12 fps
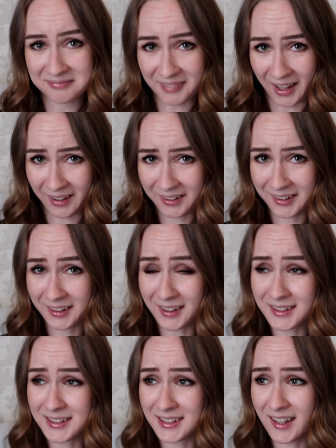I
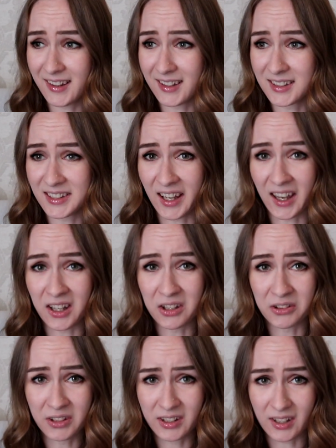can't say that I
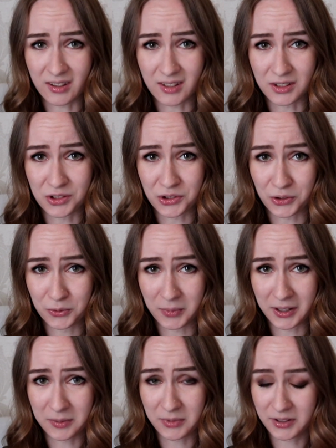agree that this show
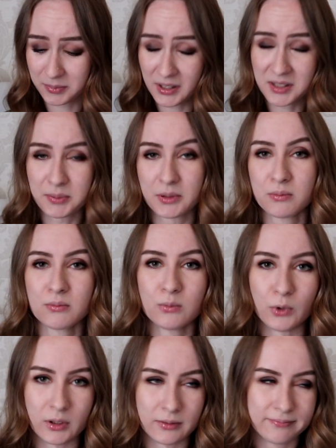might be the best, but,
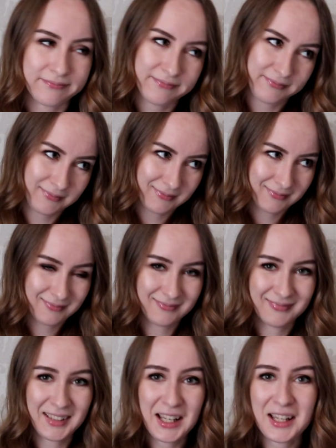well,
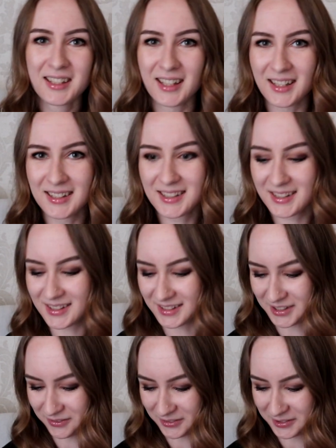tastes
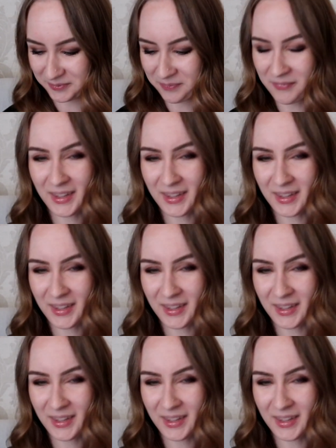differ.